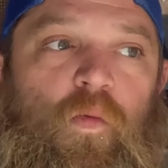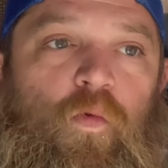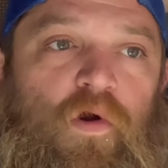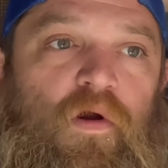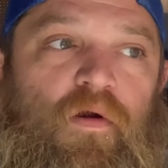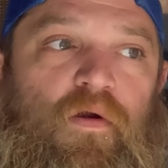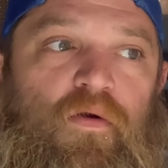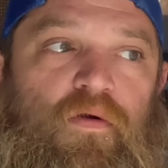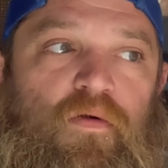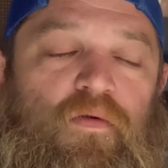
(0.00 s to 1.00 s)

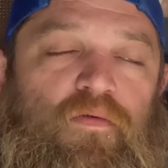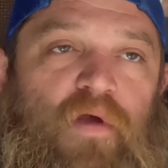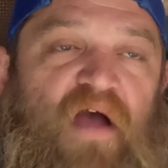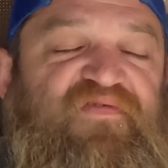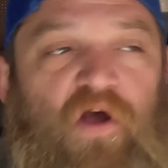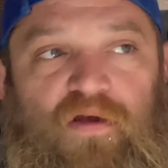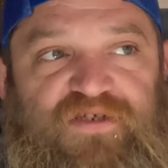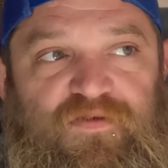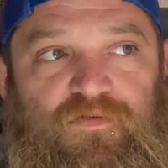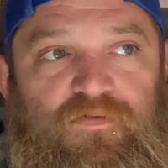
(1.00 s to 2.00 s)
We're I've talked
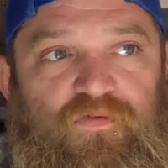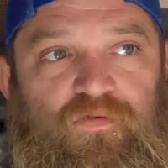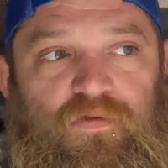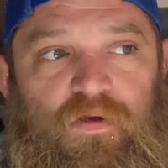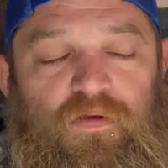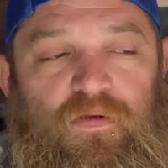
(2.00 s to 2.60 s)
to